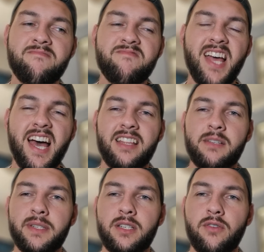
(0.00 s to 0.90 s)
Nah, that's
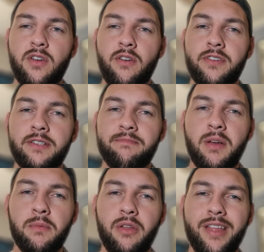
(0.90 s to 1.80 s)
a bit self-confident.
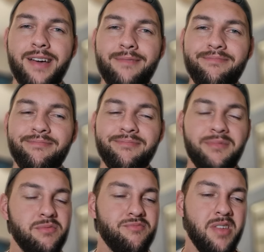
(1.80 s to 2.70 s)
I'm not that.
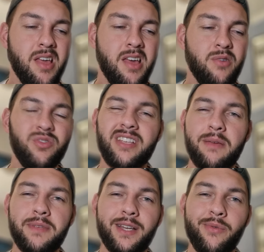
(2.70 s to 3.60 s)
We'll just
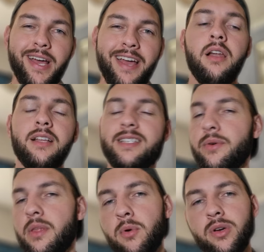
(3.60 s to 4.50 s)
keep ticking away, eh? Let's see
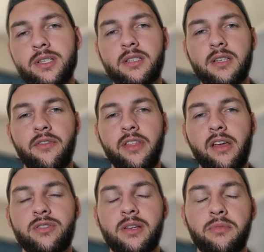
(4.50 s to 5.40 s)
what the boys and everything
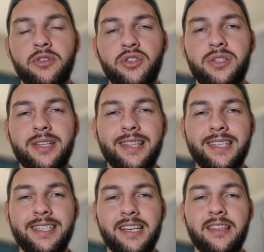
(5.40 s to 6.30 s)
else can produce
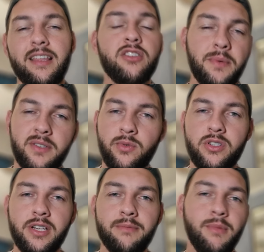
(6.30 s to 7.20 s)
this year. Thank you so much for
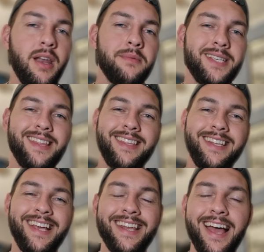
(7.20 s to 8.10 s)
watching. My name is
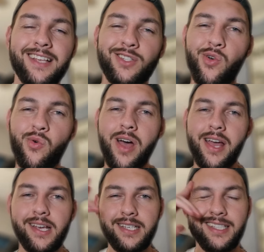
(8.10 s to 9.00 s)
Anthony, and as
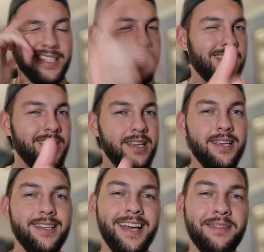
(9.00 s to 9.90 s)
always,
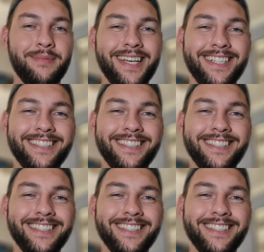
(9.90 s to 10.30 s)
come the pair.